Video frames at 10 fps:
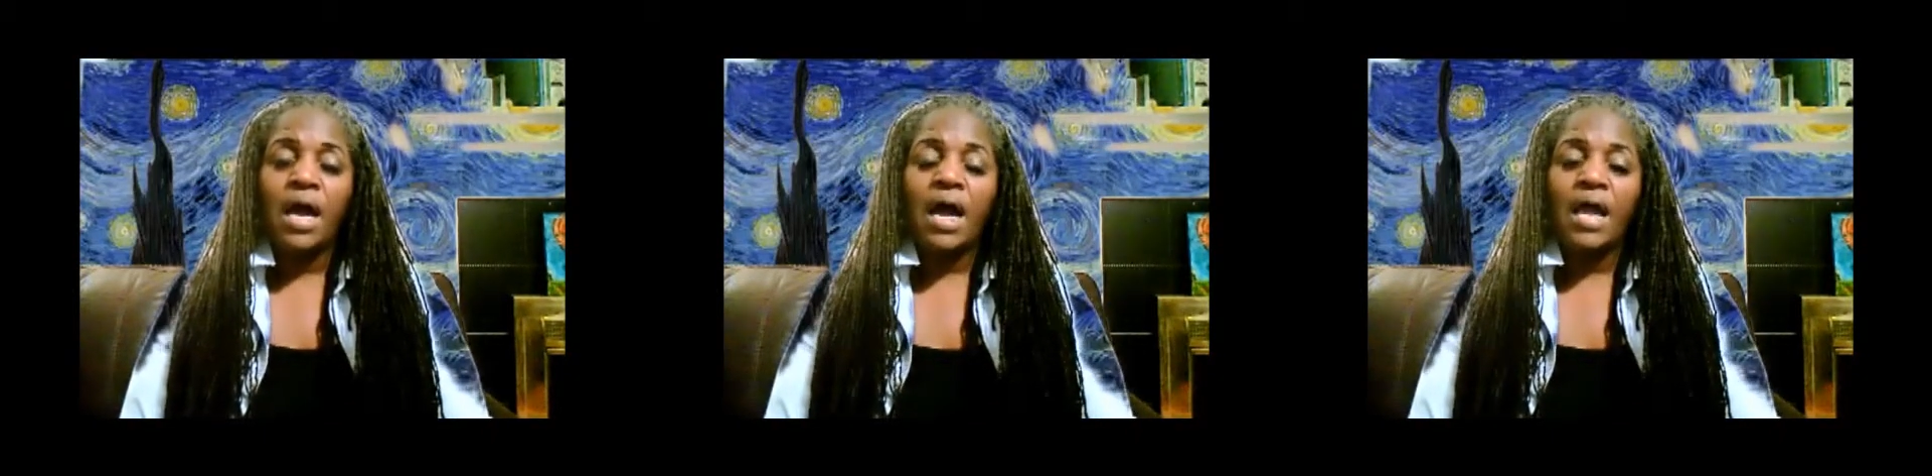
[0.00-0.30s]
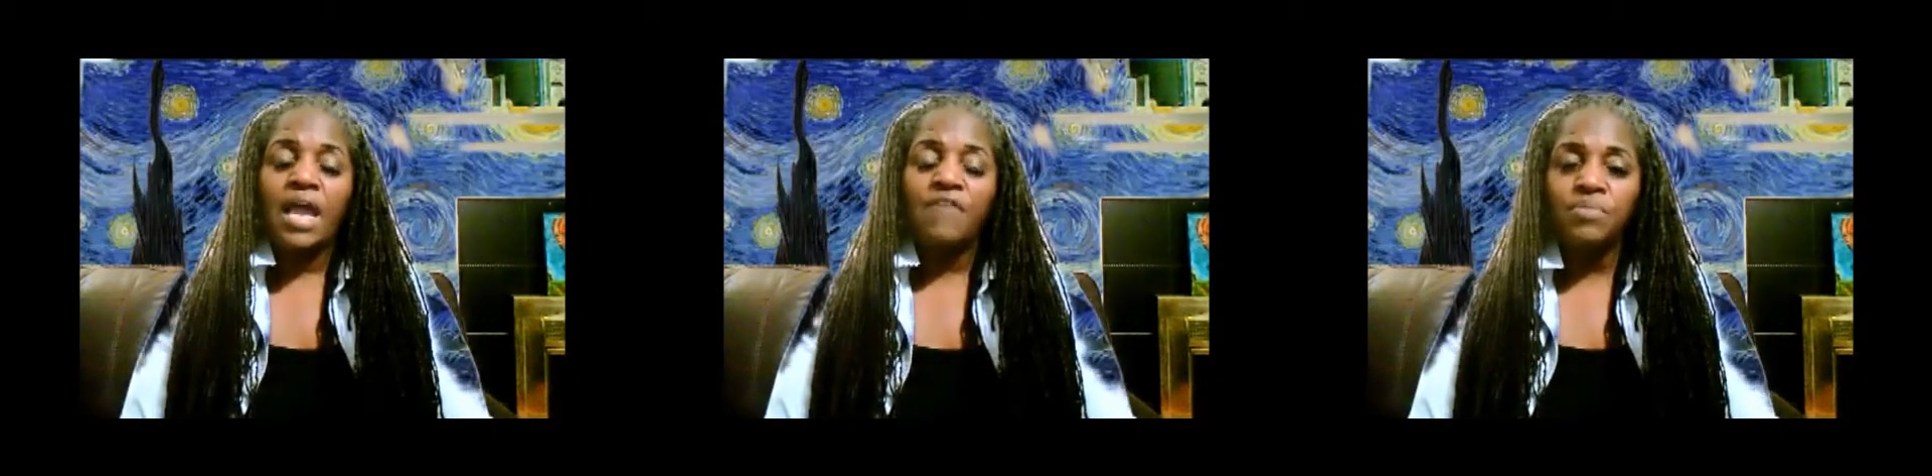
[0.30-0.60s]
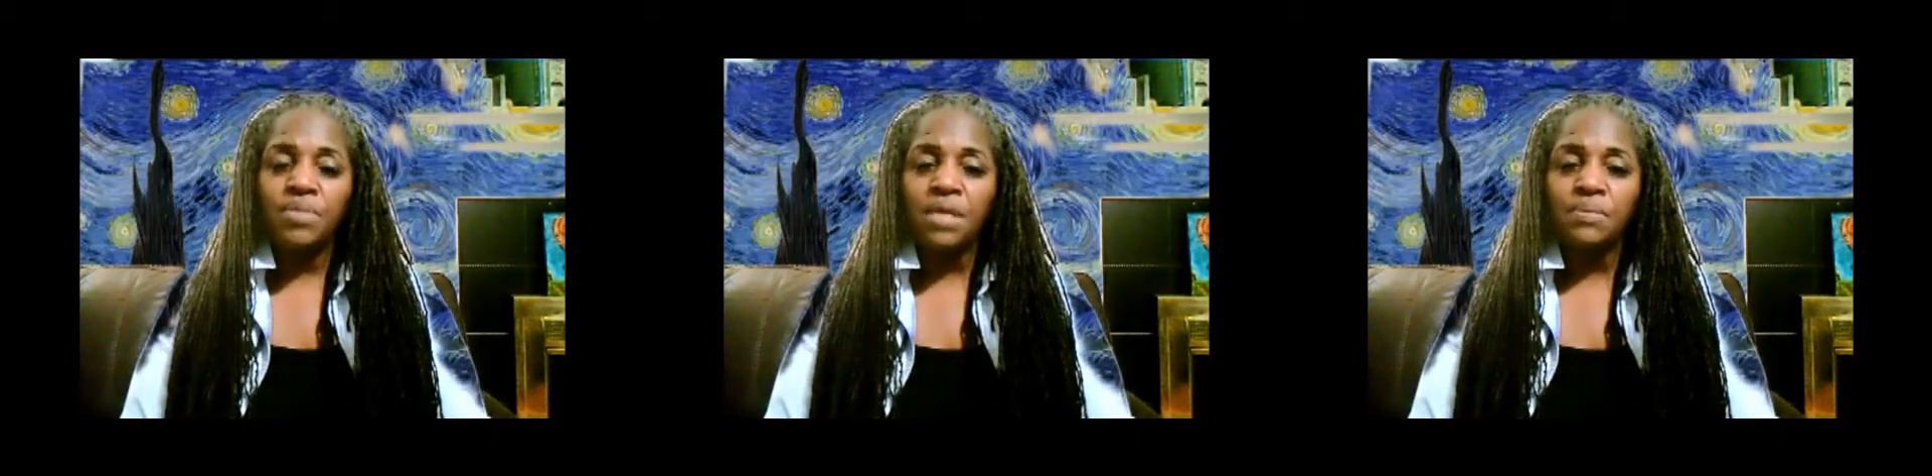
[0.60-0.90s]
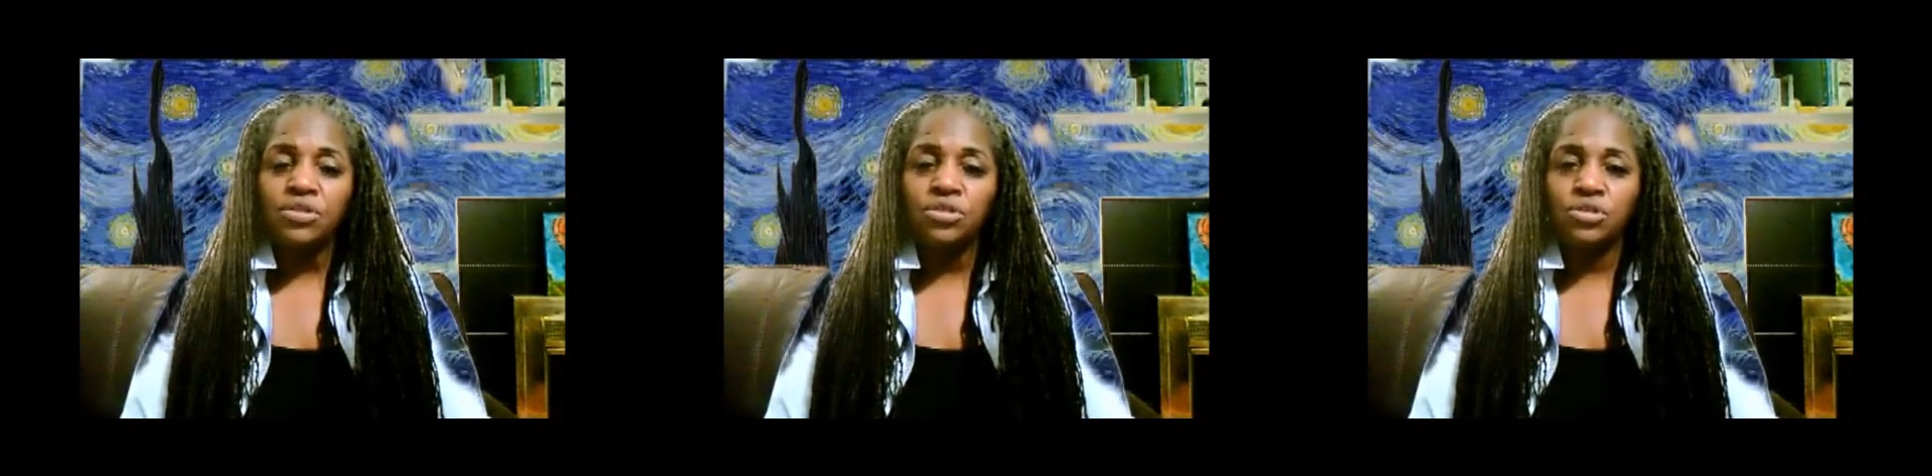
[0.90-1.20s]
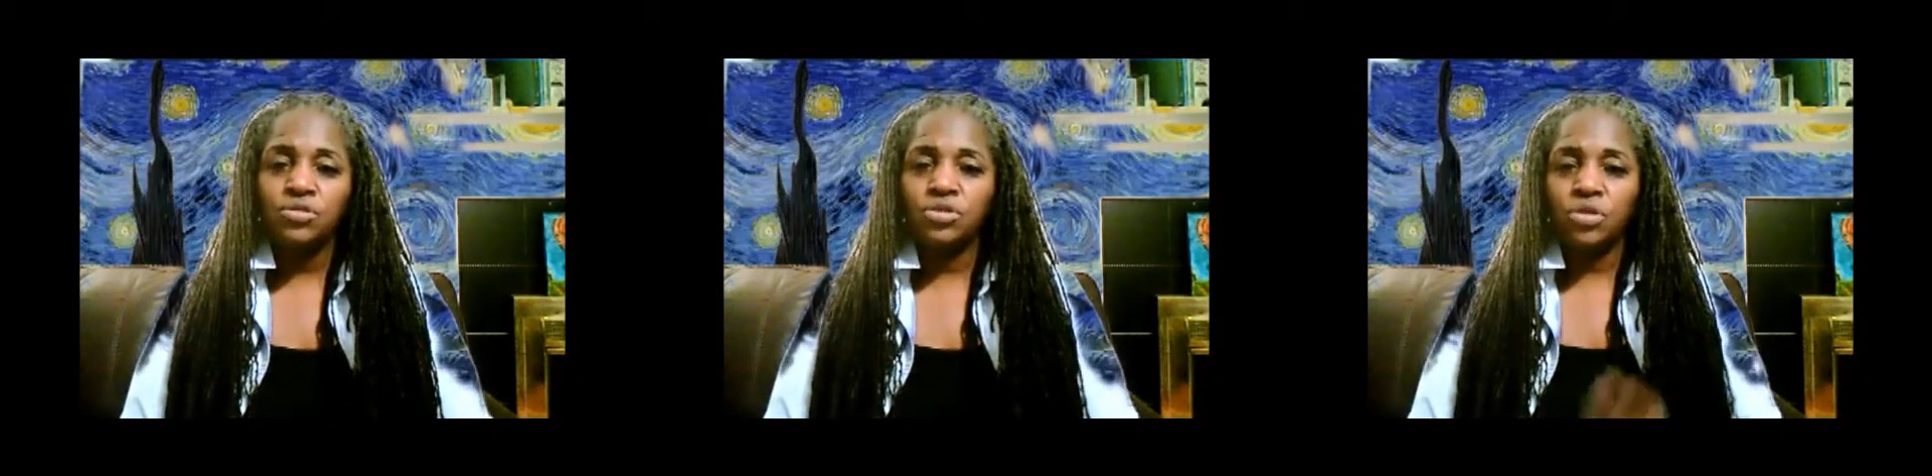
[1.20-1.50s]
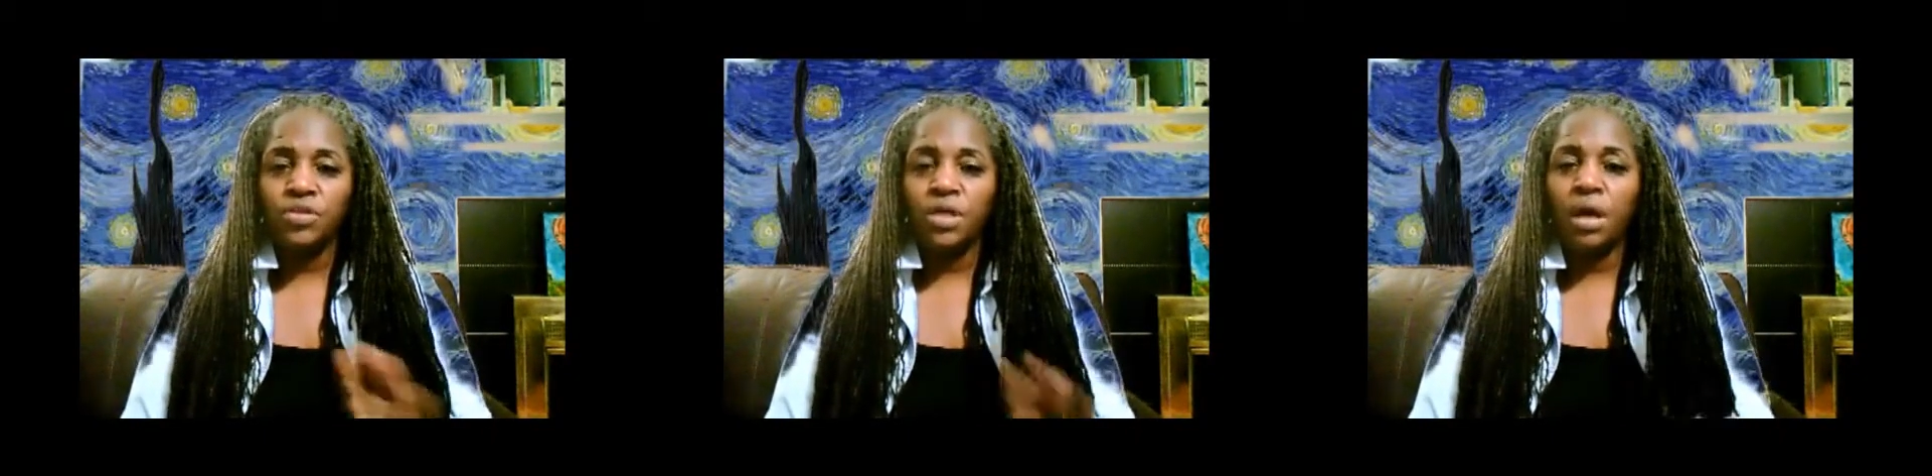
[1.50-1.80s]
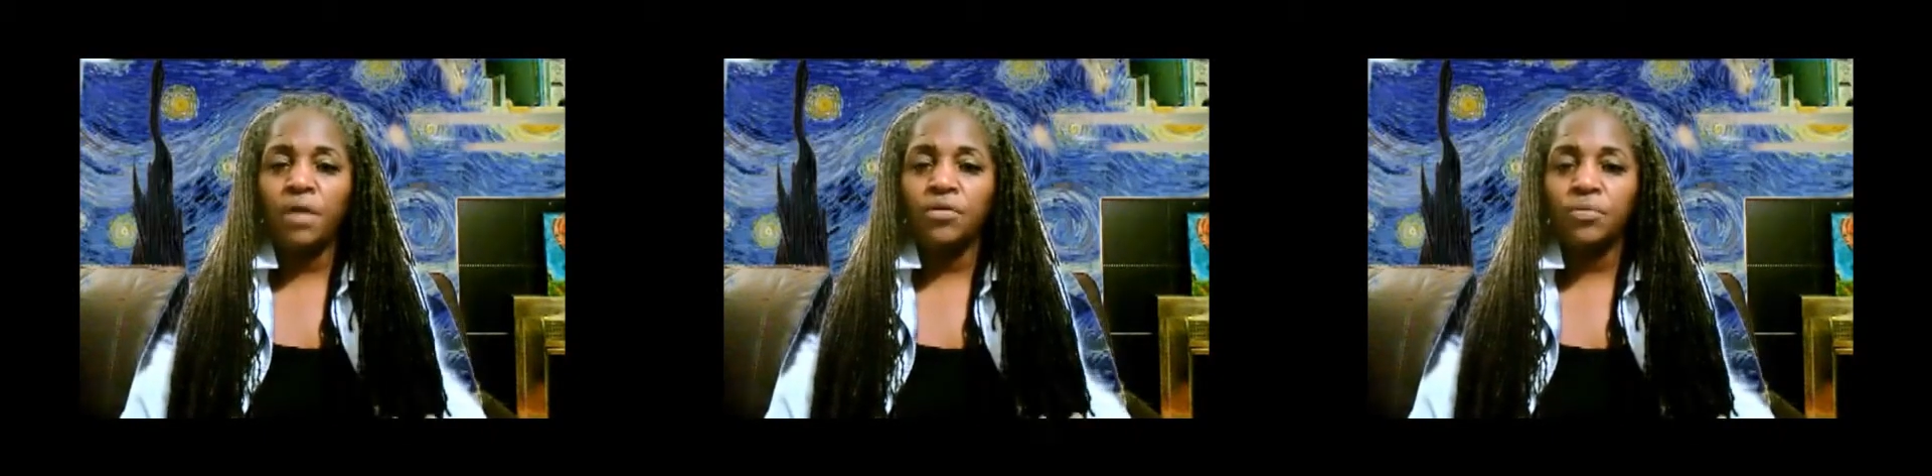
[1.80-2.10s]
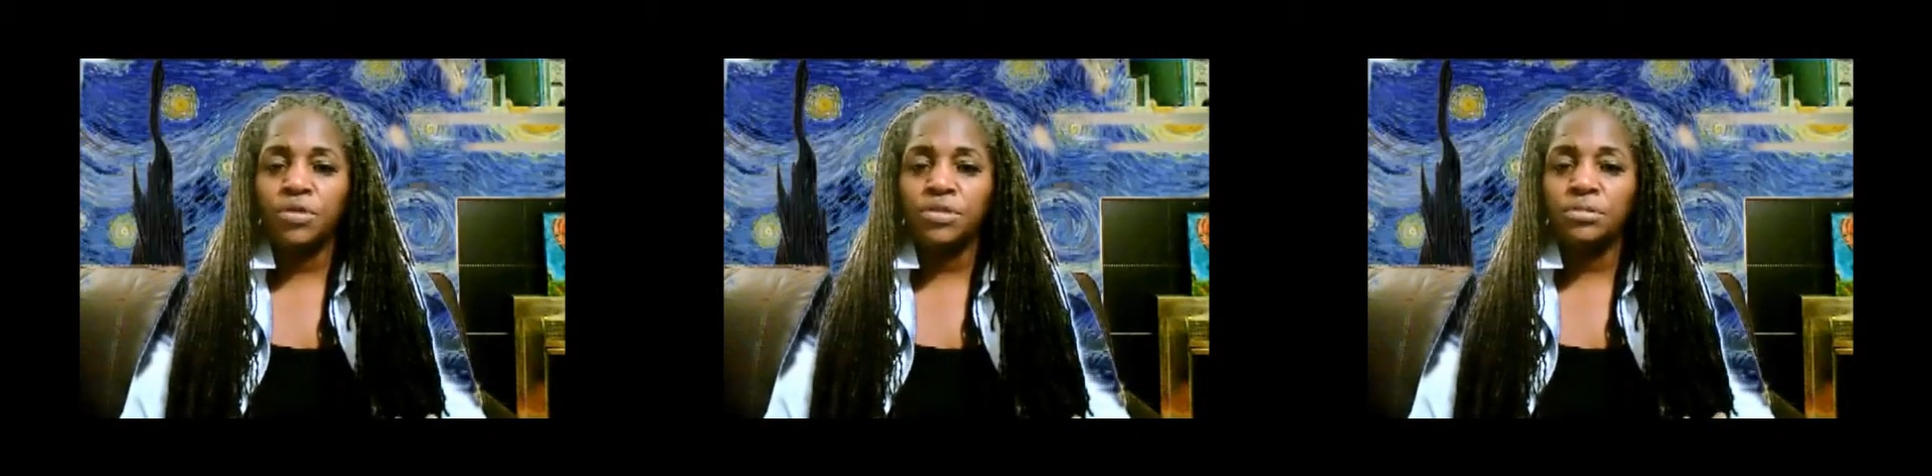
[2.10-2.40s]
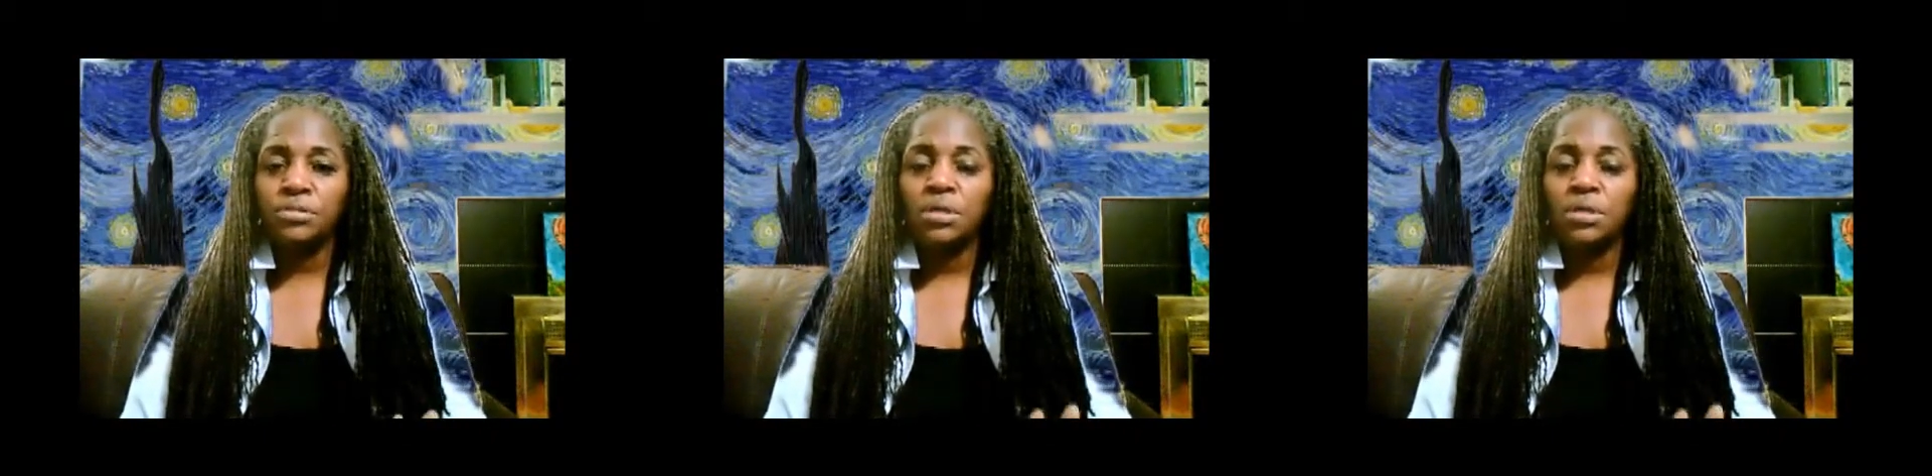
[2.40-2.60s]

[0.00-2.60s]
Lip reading: I haven't been able to use it on the other one